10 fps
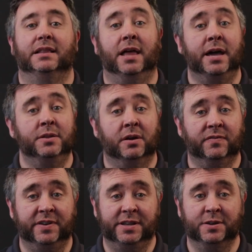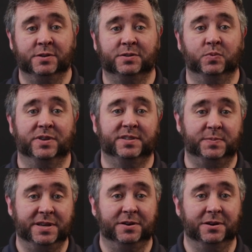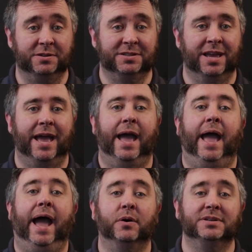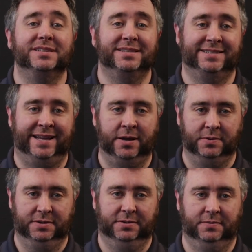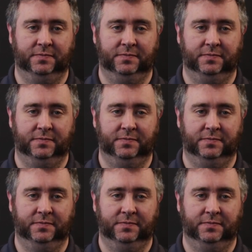a lot in our videos with speakers, how does it sound?